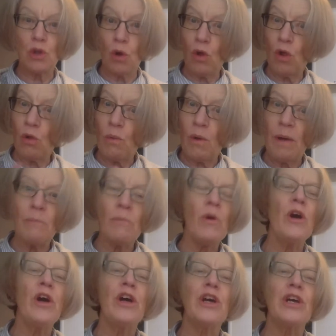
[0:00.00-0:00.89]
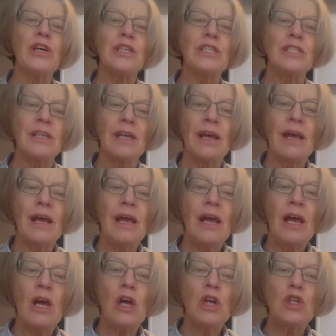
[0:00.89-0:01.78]
all one word.
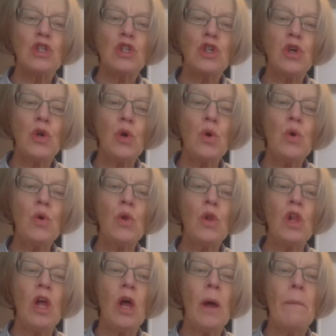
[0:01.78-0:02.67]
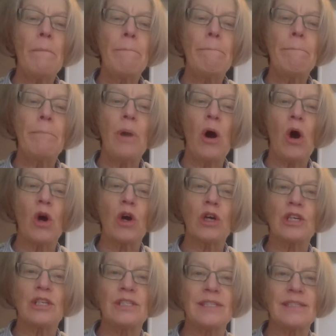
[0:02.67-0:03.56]

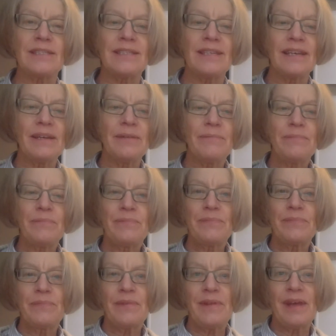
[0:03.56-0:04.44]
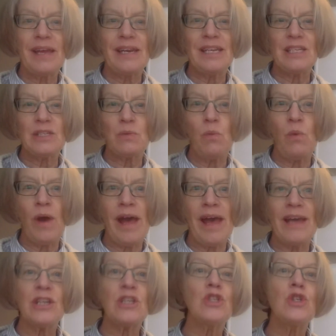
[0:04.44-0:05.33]
Toolbox. And it's
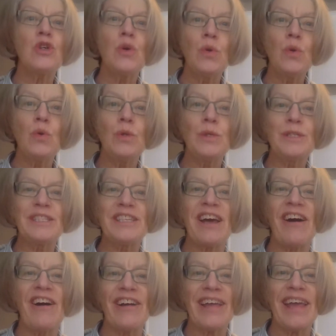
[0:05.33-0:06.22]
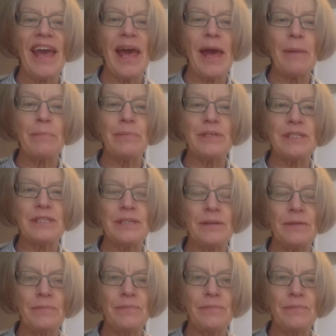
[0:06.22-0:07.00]
where tools are kept.